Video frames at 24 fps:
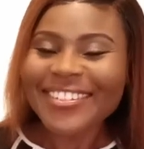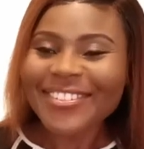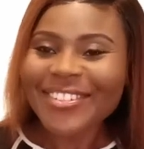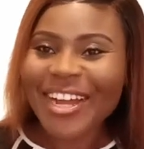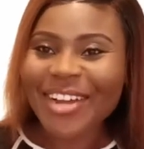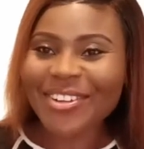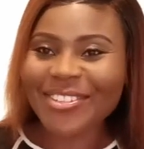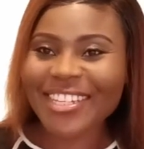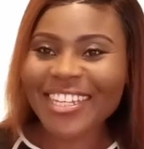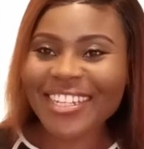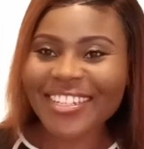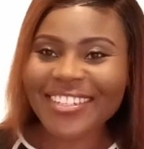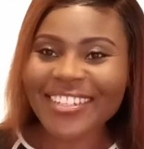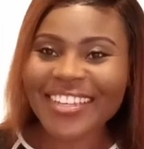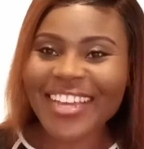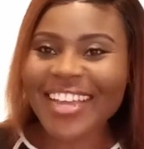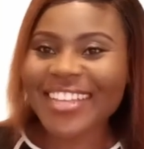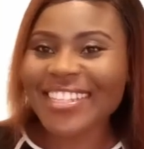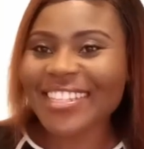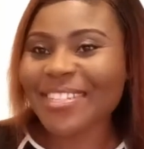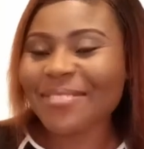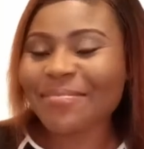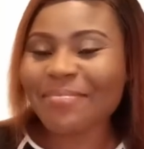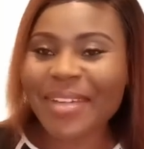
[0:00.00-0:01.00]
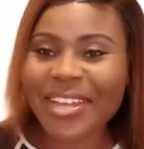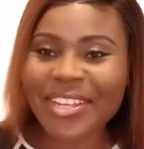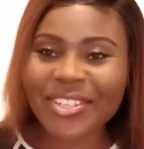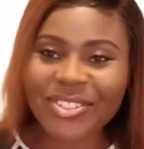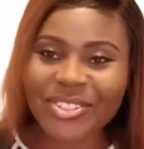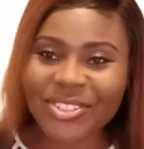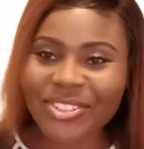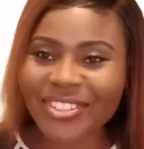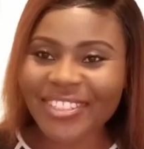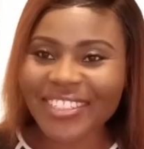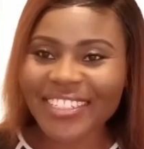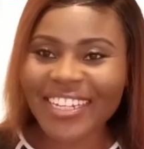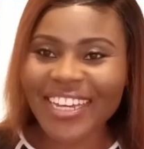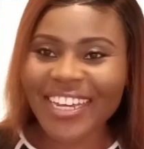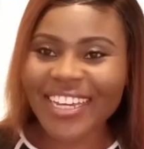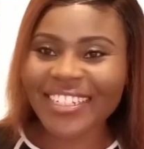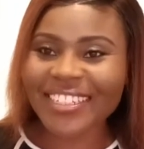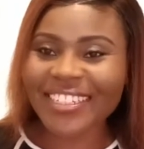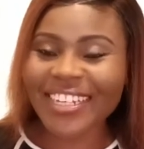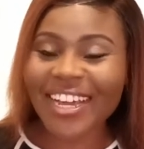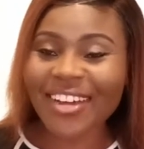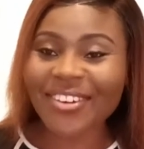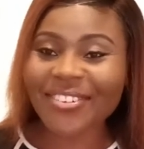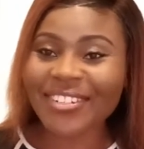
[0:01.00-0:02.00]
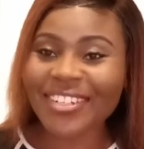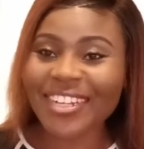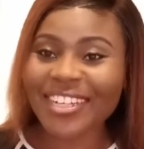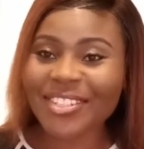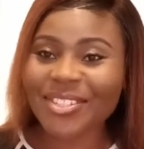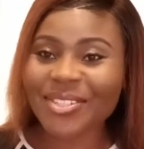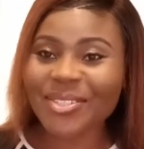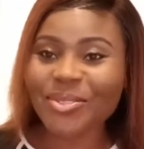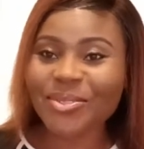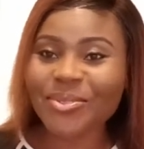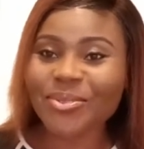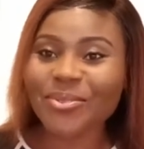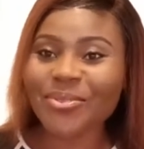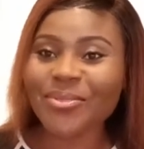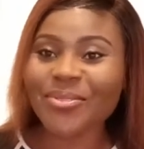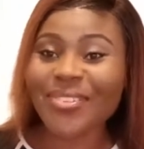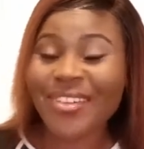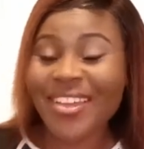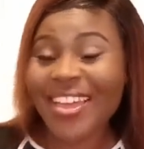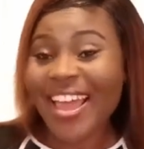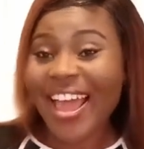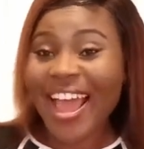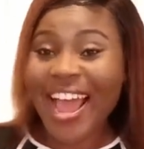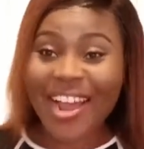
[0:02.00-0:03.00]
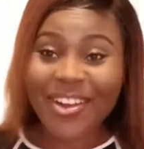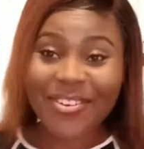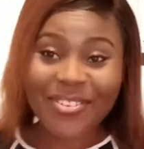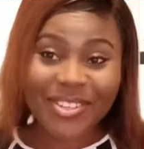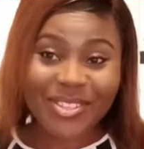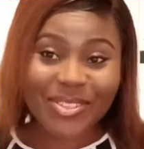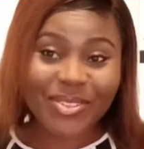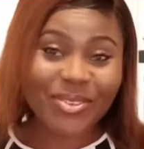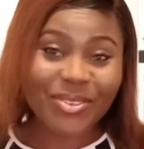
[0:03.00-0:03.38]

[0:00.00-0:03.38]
I'll take you guys in my journey and I'll let you know how it's